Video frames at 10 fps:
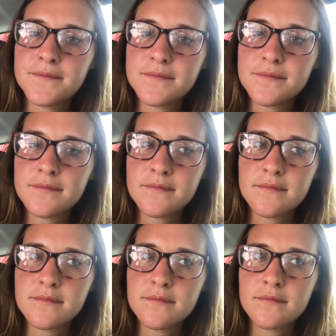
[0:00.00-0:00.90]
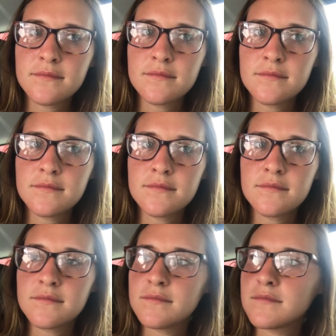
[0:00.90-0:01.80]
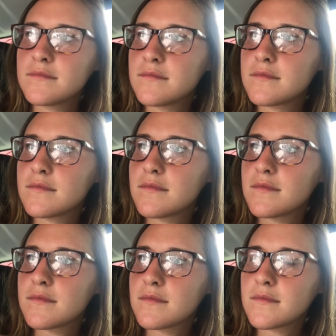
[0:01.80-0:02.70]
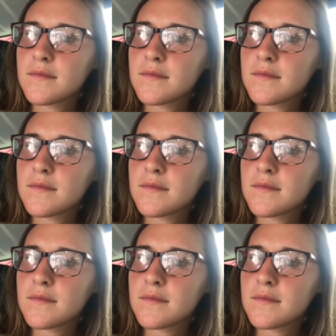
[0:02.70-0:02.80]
Nothing is said.